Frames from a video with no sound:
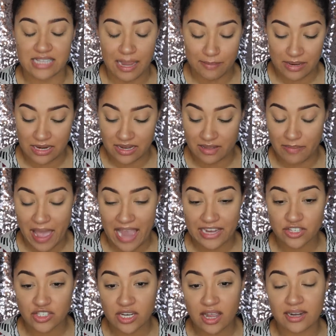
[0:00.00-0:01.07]
I mean, the
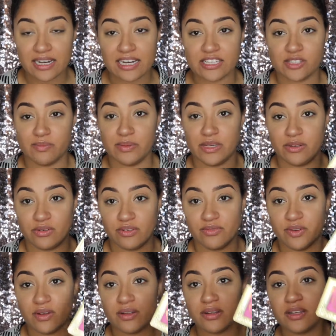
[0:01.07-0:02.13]
packaging on it is
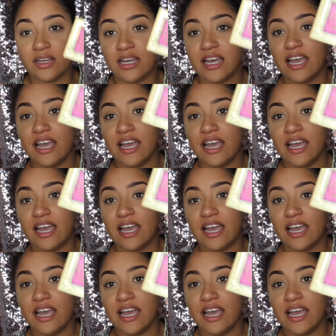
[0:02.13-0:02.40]
beautiful.